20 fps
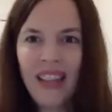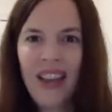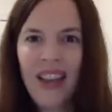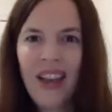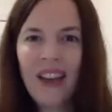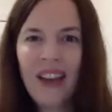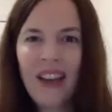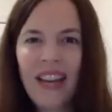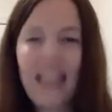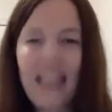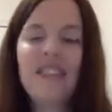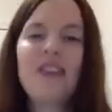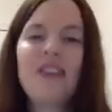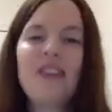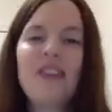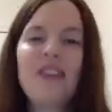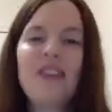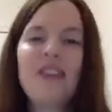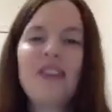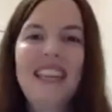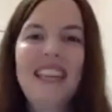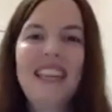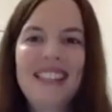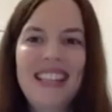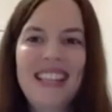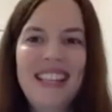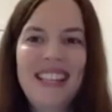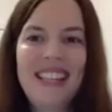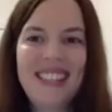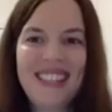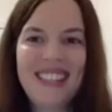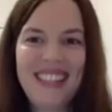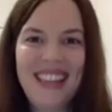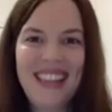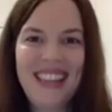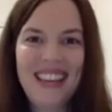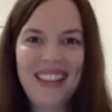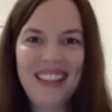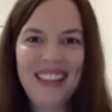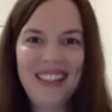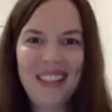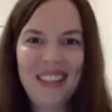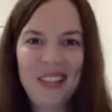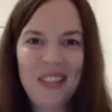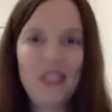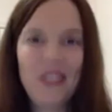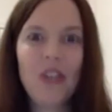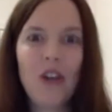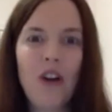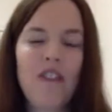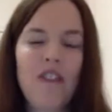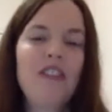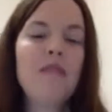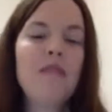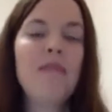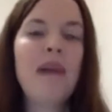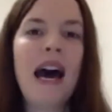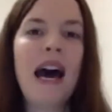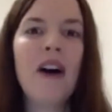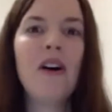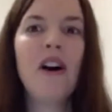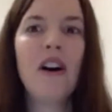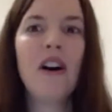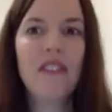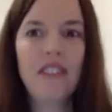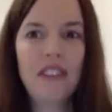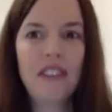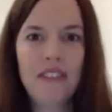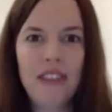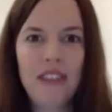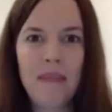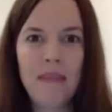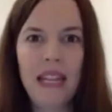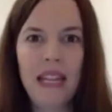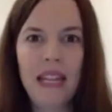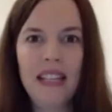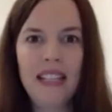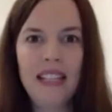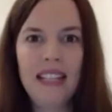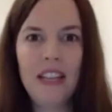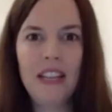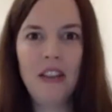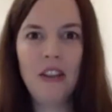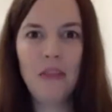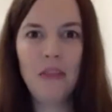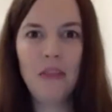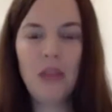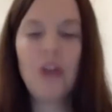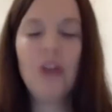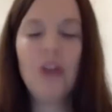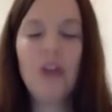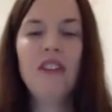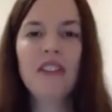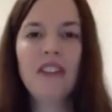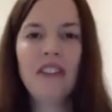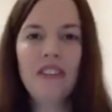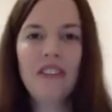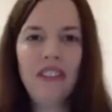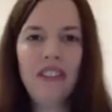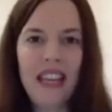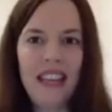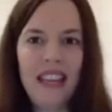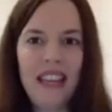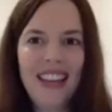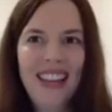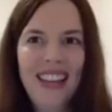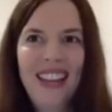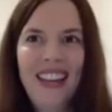Okay, so this is the soft power of the femininity, because of the